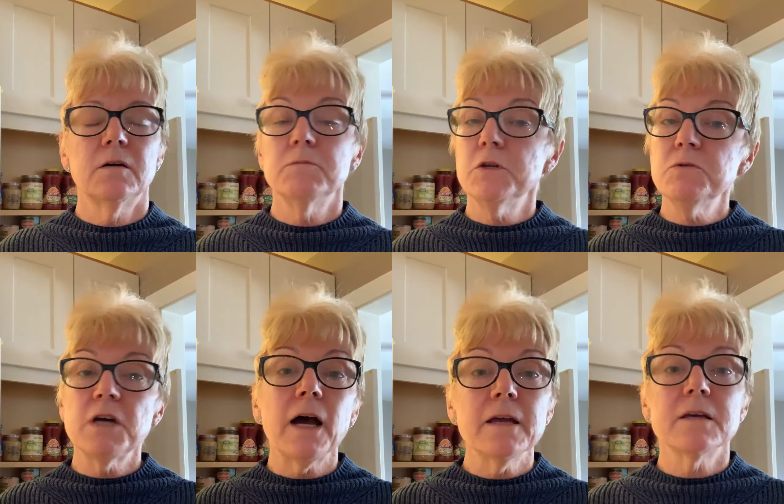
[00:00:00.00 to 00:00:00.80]
new
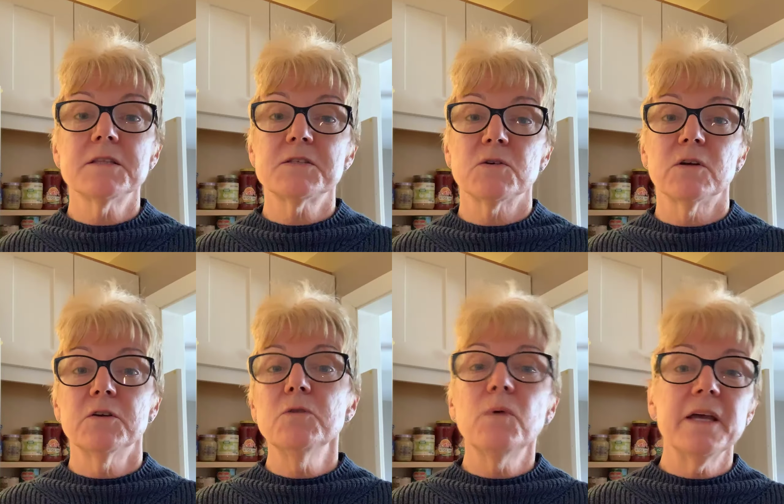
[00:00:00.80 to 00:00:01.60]
diets or
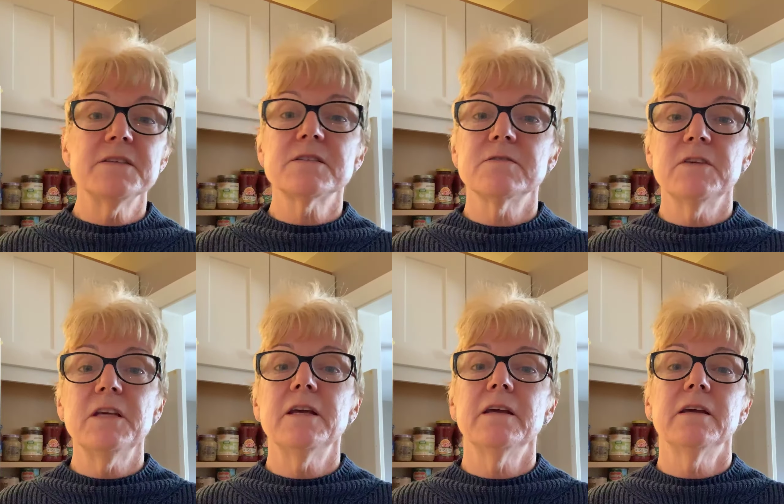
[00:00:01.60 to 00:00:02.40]
new ways of
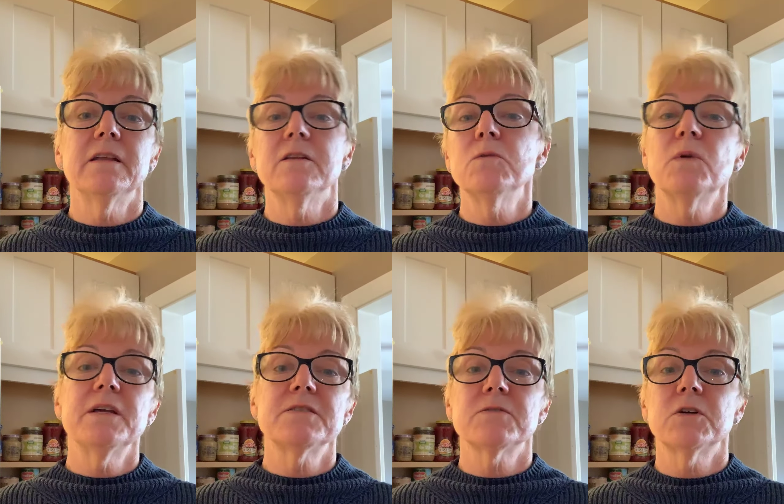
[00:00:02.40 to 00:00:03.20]
eating and new
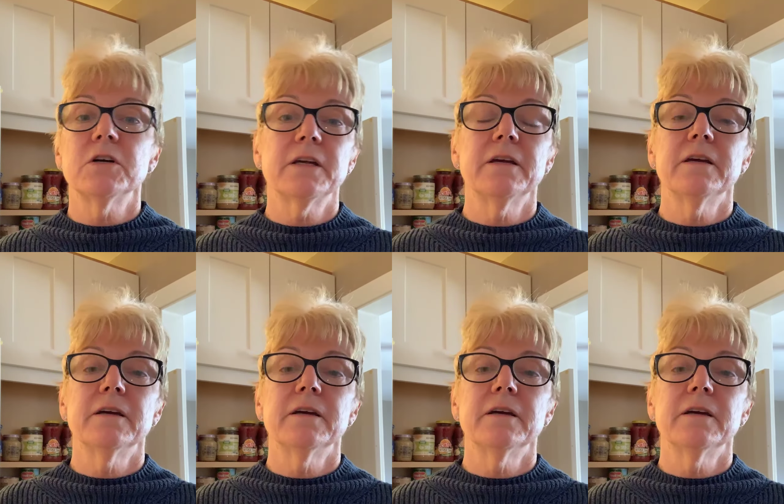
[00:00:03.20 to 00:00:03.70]
ways of cooking.